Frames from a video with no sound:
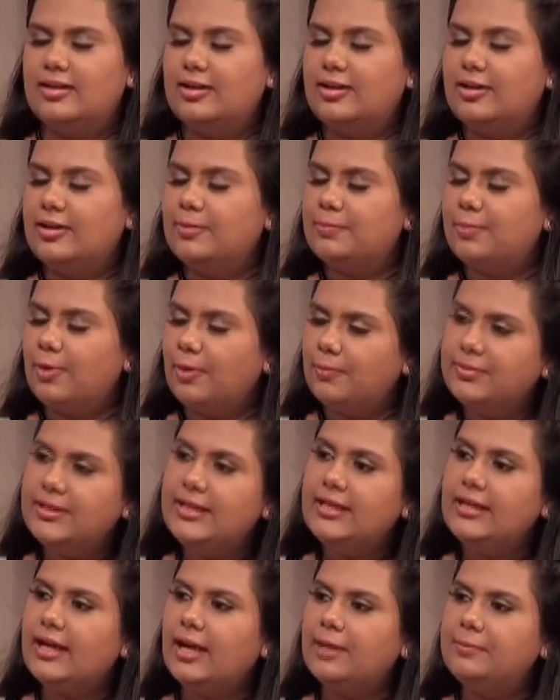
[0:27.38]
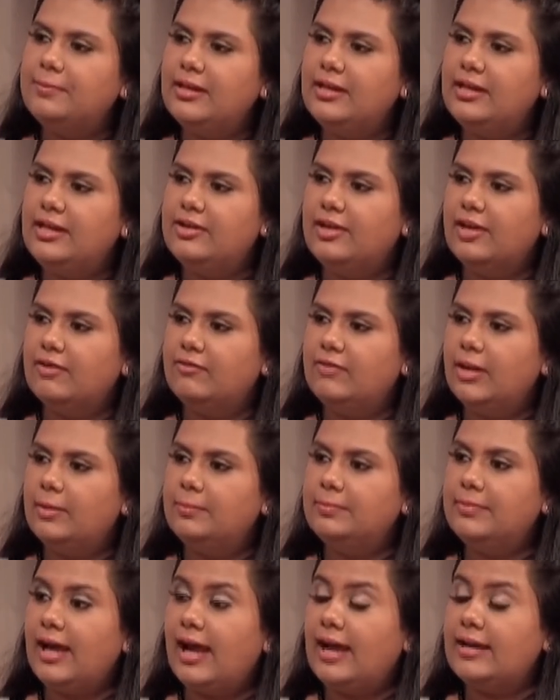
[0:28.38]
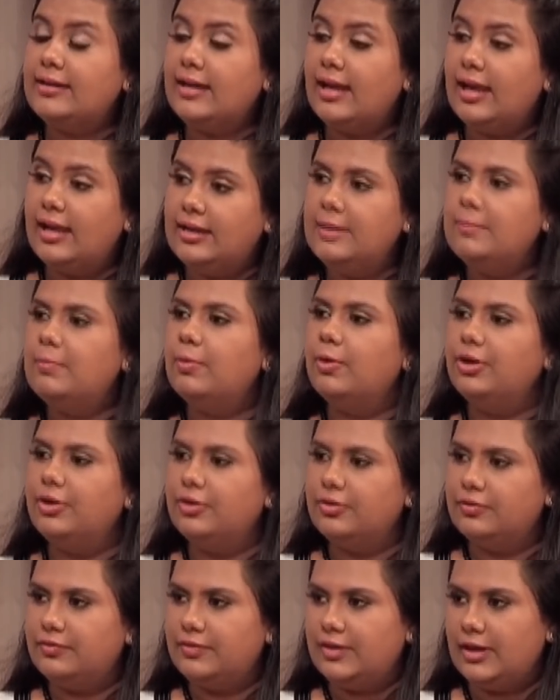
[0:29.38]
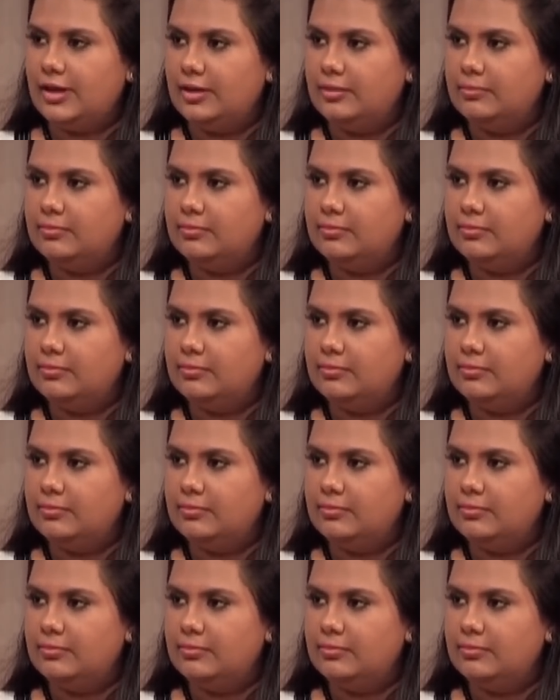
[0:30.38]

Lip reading: A property can be redeveloped at any point of time.